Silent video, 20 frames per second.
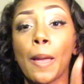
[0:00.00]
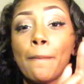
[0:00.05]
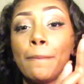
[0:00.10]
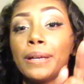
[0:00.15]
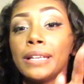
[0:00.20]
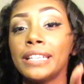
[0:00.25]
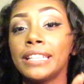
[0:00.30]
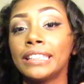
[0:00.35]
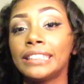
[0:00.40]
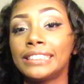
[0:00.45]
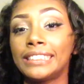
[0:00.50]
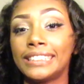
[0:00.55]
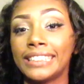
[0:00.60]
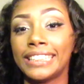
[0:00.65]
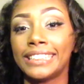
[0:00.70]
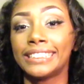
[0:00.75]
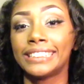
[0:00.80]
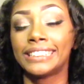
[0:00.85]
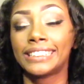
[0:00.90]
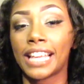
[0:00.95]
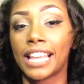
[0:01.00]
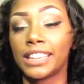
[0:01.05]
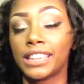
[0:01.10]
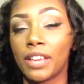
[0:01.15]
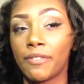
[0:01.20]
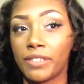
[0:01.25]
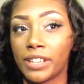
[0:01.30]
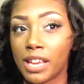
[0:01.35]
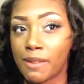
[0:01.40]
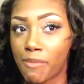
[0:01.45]
But since
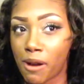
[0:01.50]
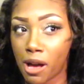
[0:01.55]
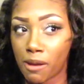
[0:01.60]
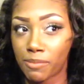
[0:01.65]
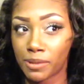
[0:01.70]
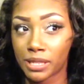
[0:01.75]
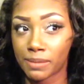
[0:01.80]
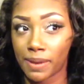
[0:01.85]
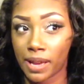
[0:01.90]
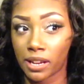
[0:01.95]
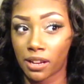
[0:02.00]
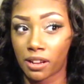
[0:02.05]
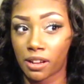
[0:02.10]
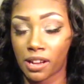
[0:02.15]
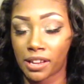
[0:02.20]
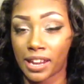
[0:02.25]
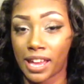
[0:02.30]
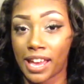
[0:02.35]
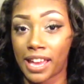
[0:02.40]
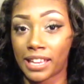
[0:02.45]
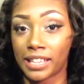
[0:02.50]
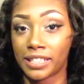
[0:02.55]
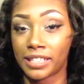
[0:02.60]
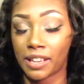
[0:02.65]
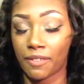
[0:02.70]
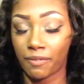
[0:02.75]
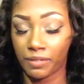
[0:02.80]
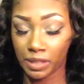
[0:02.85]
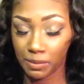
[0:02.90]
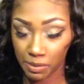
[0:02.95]
Love and Hip Hop is back on, I
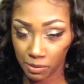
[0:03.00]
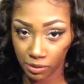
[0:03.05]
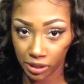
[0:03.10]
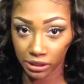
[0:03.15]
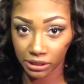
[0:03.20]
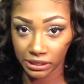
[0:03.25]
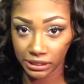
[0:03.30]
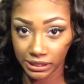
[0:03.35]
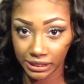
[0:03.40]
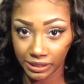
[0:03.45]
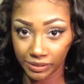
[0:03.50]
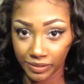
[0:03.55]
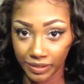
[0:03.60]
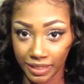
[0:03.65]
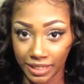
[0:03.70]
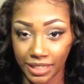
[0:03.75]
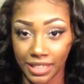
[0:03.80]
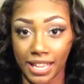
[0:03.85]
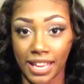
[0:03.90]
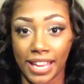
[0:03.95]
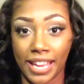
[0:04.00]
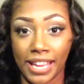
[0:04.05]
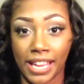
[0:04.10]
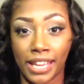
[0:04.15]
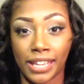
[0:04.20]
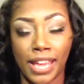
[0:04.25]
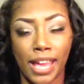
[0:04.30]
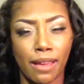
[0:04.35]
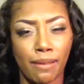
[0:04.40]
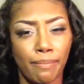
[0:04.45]
definitely be watching TV.
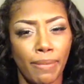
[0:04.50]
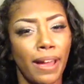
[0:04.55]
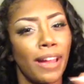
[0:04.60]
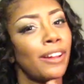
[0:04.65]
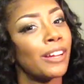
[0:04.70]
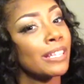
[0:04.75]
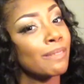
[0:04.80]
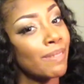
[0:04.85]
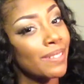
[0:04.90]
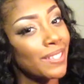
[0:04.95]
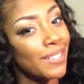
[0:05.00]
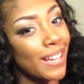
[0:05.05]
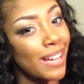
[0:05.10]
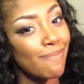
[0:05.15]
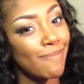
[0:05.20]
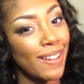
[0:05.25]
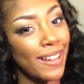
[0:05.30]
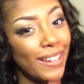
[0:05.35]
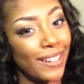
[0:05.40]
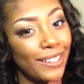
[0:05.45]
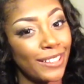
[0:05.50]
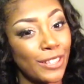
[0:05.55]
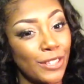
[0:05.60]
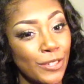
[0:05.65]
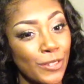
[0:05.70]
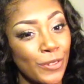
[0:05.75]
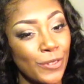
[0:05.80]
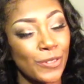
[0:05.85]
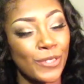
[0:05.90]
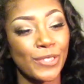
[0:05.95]
And Empire is about to come back on
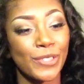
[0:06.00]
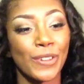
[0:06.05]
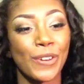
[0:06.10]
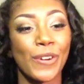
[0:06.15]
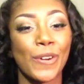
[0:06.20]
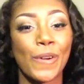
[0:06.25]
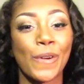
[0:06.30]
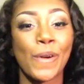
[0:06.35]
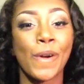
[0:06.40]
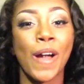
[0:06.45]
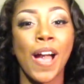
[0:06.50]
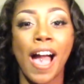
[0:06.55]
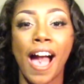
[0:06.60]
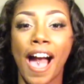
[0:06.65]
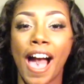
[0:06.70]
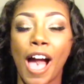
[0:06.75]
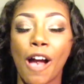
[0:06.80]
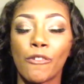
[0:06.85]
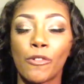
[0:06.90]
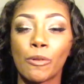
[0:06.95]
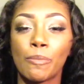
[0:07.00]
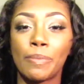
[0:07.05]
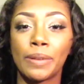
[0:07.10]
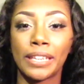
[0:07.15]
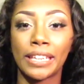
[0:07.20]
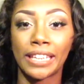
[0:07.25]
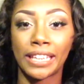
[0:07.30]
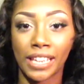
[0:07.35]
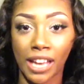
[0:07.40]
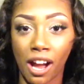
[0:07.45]
too, so I will
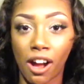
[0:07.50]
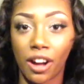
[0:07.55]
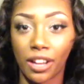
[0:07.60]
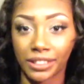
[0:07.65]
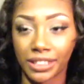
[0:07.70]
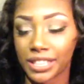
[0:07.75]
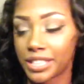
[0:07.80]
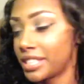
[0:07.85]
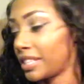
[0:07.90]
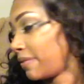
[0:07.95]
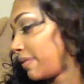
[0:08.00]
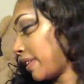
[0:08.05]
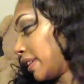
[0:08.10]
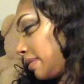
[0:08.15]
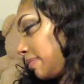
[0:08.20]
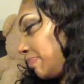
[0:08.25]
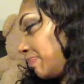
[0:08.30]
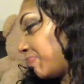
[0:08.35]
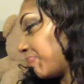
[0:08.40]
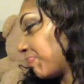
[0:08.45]
be on the TV.